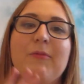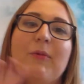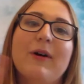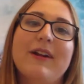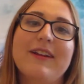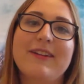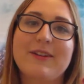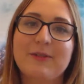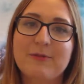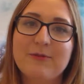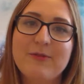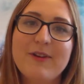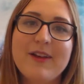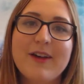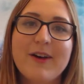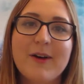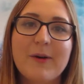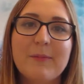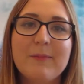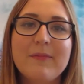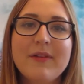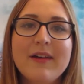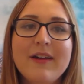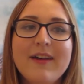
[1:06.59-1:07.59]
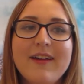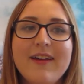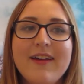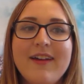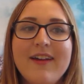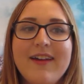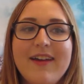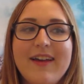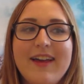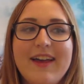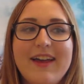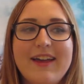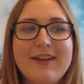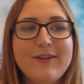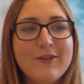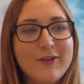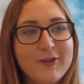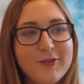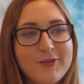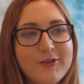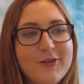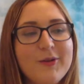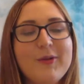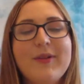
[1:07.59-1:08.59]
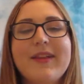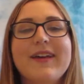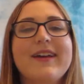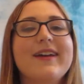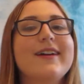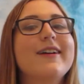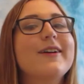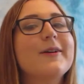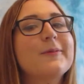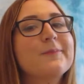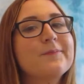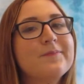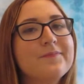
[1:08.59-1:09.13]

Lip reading: wanted to film, and also, like,